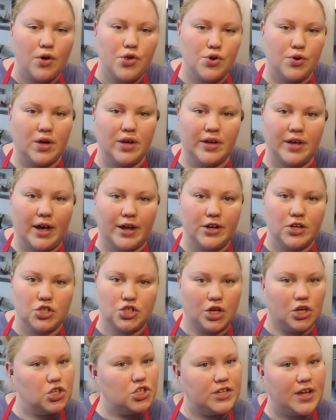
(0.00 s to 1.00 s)
you can kind of
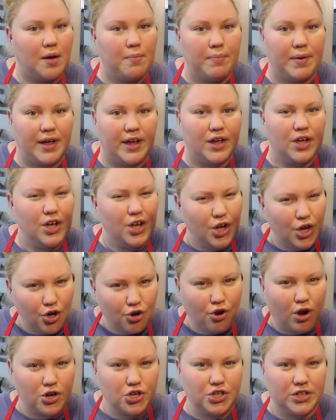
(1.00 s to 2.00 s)
judge that by
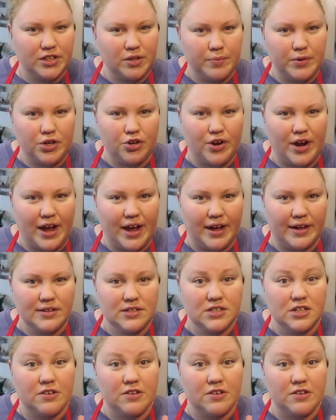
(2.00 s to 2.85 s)
crushing them in your hands.